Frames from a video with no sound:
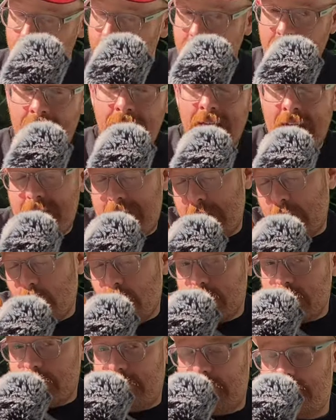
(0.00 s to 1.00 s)
And then they'd
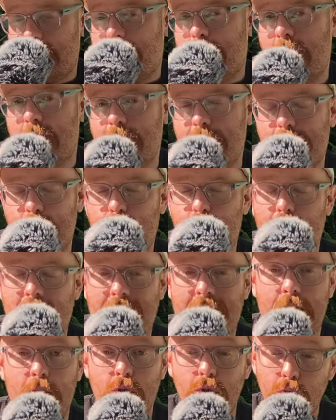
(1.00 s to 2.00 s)
also be responsible for
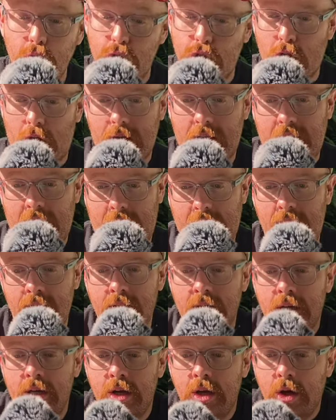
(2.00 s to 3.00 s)
training a new Seanchaí,
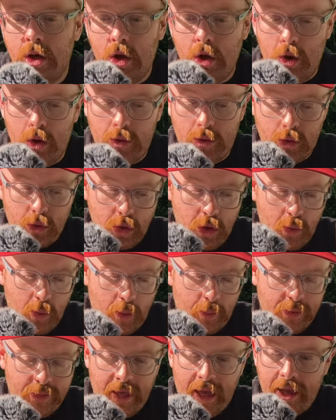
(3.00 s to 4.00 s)
who the new one
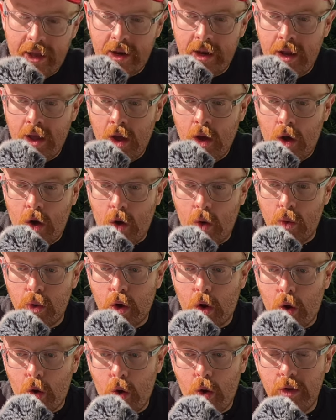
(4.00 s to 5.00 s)
would then hold
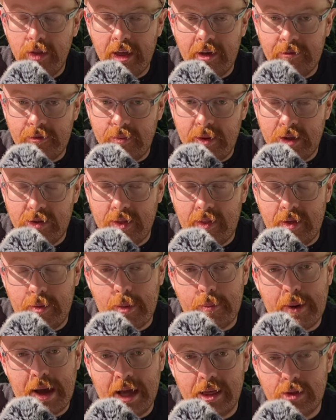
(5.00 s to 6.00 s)
all the information that they've been
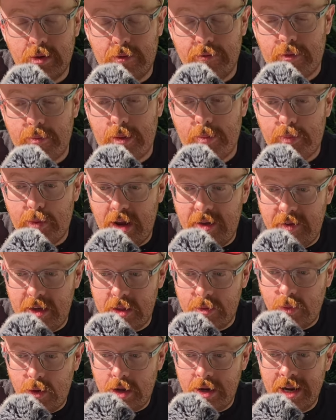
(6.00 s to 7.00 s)
passed on from the
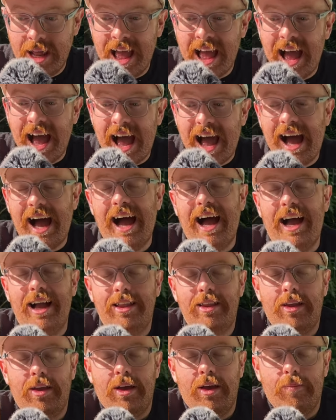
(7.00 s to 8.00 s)
previous one
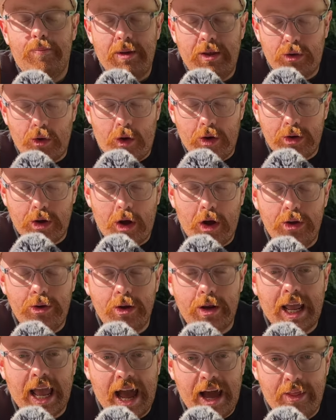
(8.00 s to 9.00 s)
and be taught how to
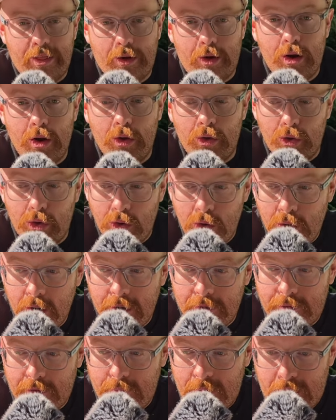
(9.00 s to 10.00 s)
gather new
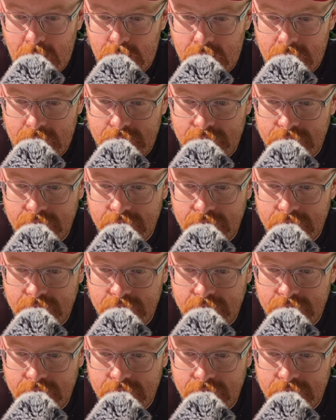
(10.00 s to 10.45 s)
information.